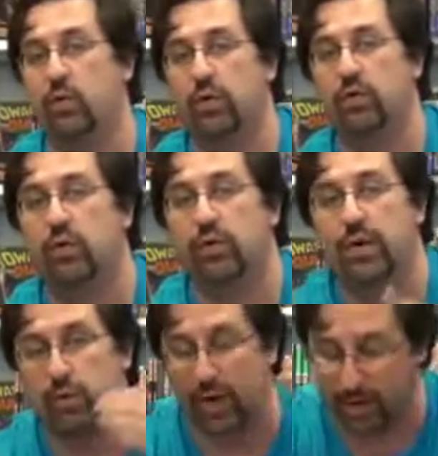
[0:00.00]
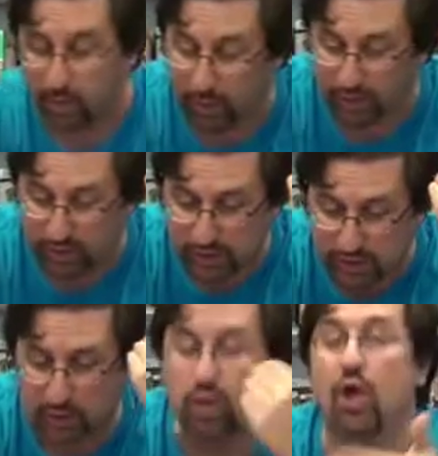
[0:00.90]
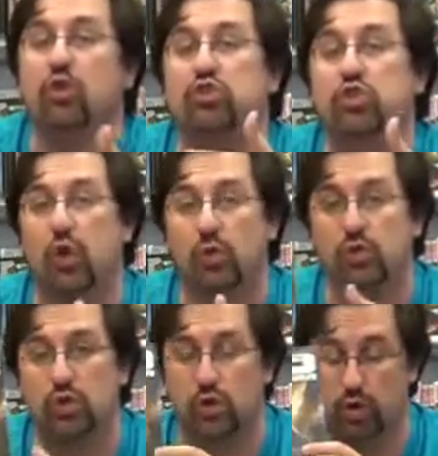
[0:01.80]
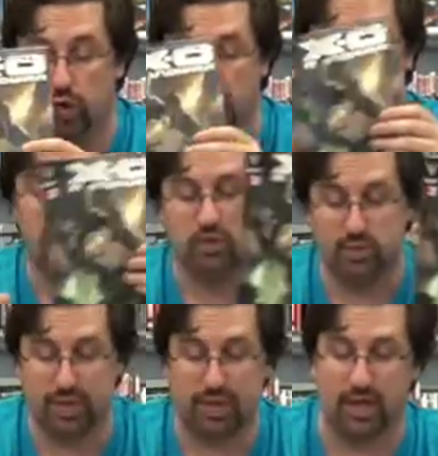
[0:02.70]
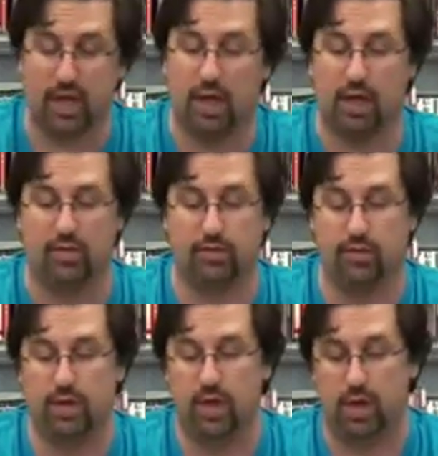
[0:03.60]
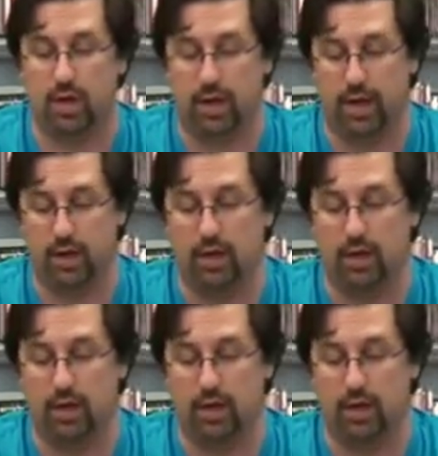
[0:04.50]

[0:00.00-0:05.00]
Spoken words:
what you've already read, but it's still so good. Speaking of, all right,